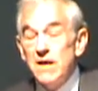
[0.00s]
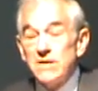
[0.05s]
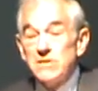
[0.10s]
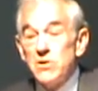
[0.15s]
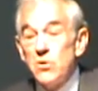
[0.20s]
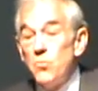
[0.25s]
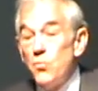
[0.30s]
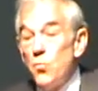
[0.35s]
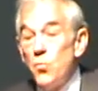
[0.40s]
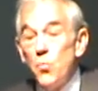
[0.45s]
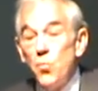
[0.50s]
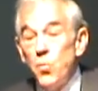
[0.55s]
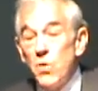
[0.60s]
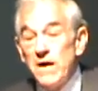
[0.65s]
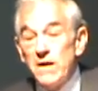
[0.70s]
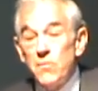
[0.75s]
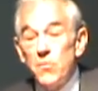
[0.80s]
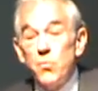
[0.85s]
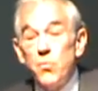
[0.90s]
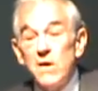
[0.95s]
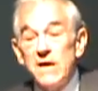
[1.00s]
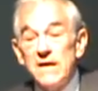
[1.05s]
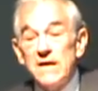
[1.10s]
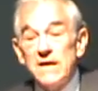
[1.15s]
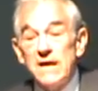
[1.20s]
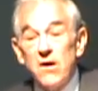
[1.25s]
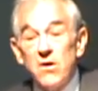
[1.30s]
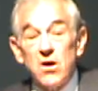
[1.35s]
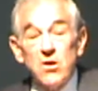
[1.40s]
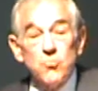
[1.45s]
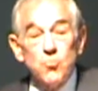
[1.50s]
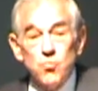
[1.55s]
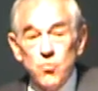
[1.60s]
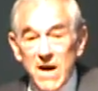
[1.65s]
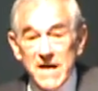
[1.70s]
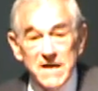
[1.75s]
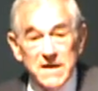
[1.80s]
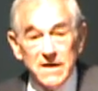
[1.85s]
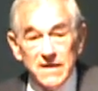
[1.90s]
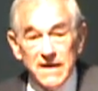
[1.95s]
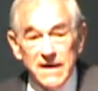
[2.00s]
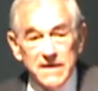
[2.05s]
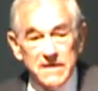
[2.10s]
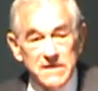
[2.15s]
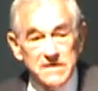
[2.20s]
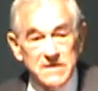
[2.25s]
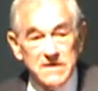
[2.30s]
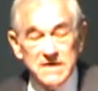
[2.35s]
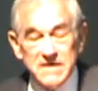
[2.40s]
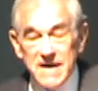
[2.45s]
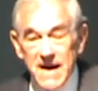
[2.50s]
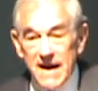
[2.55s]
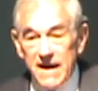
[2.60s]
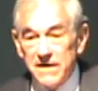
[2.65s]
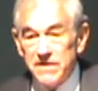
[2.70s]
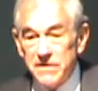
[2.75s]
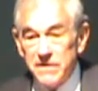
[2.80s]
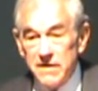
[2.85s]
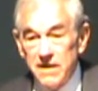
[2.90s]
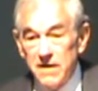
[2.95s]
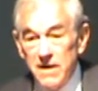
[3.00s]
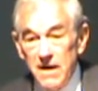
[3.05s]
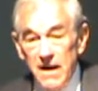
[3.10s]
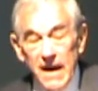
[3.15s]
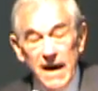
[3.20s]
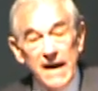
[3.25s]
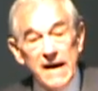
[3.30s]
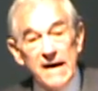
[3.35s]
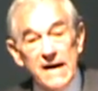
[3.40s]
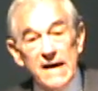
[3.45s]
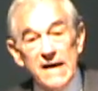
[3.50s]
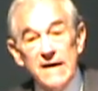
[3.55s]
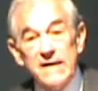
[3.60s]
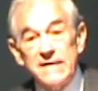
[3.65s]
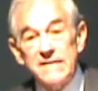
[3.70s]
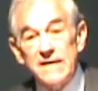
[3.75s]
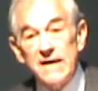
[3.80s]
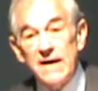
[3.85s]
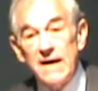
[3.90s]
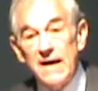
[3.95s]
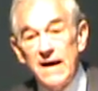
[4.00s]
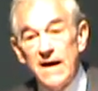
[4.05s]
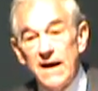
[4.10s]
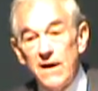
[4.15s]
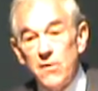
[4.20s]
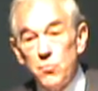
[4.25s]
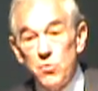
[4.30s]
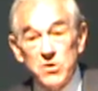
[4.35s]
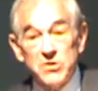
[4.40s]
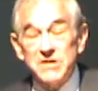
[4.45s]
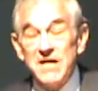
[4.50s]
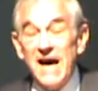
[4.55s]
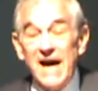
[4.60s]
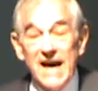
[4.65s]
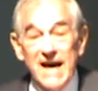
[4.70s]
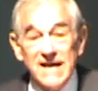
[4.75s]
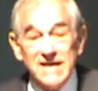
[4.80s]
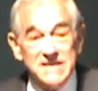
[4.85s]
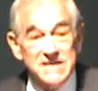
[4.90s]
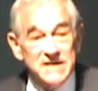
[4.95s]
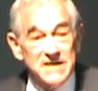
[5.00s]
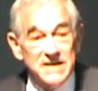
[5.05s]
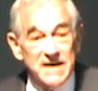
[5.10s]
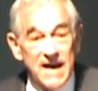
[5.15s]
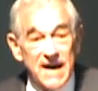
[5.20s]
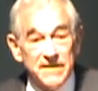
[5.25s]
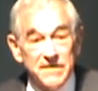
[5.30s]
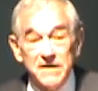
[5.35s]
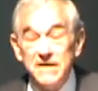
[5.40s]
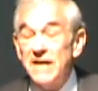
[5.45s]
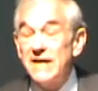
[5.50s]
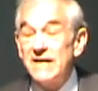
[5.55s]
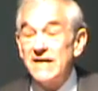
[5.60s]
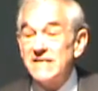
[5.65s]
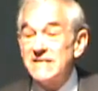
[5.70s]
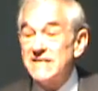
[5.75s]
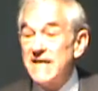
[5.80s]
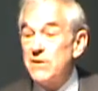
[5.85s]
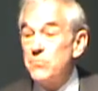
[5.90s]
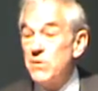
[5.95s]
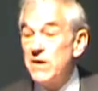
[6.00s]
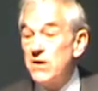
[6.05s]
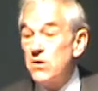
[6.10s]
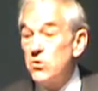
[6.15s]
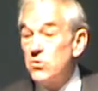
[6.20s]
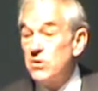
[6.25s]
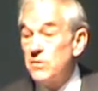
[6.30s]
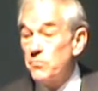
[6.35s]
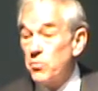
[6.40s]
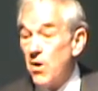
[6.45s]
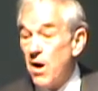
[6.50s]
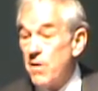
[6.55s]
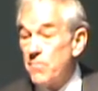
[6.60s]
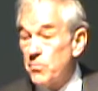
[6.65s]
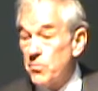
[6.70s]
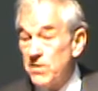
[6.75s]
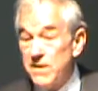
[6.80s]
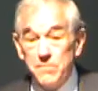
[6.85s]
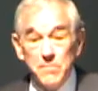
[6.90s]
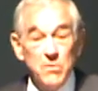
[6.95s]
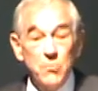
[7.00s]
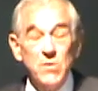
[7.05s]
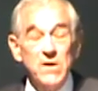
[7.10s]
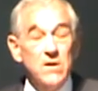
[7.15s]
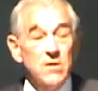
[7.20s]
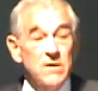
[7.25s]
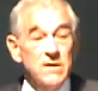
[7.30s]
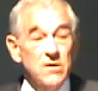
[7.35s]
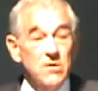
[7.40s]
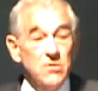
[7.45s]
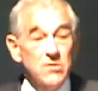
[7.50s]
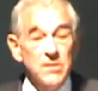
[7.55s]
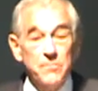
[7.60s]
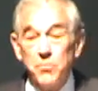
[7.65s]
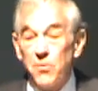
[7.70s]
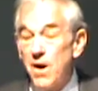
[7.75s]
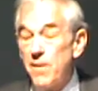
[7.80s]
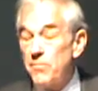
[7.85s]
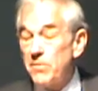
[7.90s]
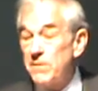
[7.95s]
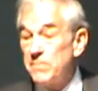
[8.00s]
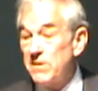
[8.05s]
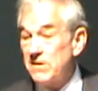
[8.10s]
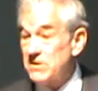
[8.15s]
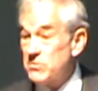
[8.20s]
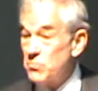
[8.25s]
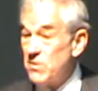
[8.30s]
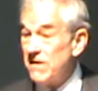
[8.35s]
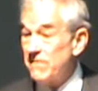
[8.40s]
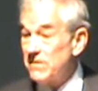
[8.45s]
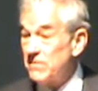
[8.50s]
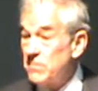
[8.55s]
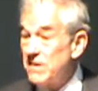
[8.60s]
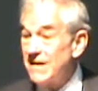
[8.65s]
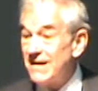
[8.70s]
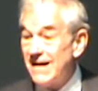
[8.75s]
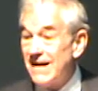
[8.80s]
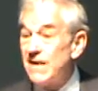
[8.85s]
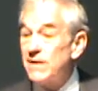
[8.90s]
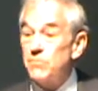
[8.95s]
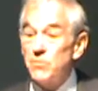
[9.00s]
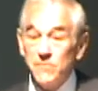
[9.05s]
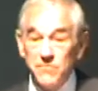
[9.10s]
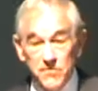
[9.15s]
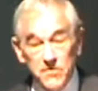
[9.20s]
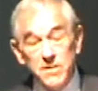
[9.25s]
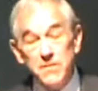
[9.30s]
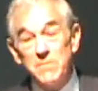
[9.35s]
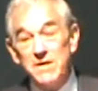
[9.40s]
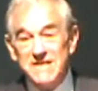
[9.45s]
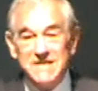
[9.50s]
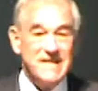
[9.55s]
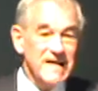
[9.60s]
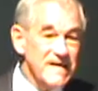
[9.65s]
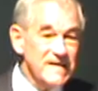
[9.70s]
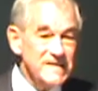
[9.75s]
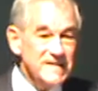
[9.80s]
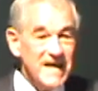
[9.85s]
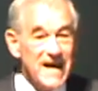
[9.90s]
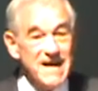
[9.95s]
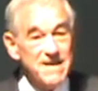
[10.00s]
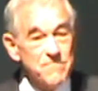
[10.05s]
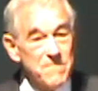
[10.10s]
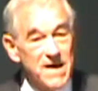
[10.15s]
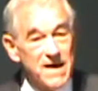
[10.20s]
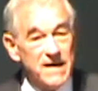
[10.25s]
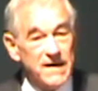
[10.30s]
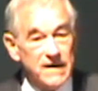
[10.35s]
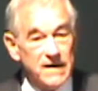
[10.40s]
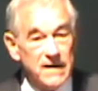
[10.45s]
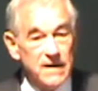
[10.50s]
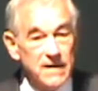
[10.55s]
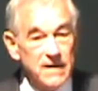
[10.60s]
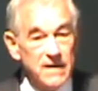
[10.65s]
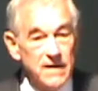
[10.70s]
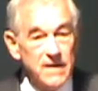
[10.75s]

So we are regulated to death, and we're taxed to death, and then they say we own the property, but we only own the property because we have to be liable for the mistakes they make.